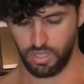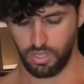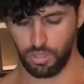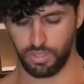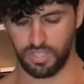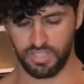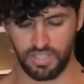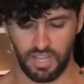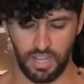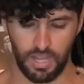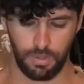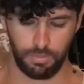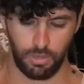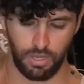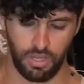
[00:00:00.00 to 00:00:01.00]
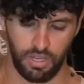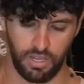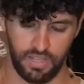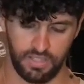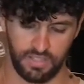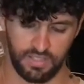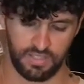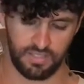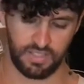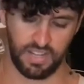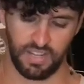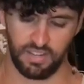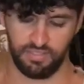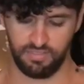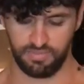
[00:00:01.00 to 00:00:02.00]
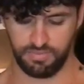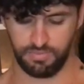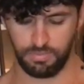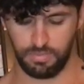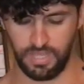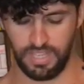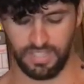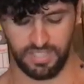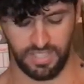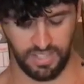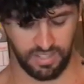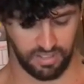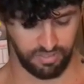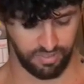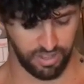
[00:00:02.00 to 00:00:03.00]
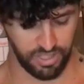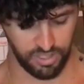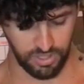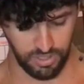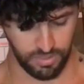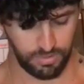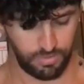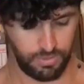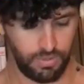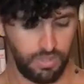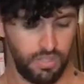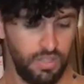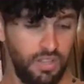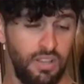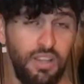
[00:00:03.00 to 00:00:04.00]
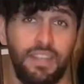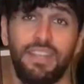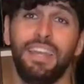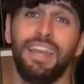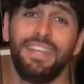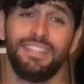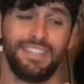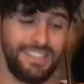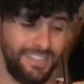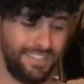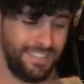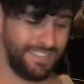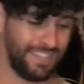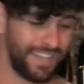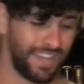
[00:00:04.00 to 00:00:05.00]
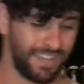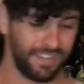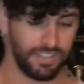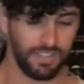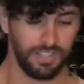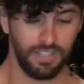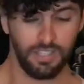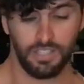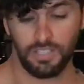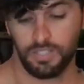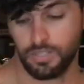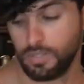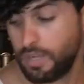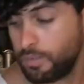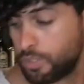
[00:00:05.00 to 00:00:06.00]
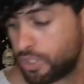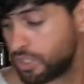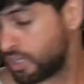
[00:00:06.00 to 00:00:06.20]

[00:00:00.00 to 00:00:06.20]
Goes as a highball and it's kind of easy and refreshing, I guess. Yeah. That was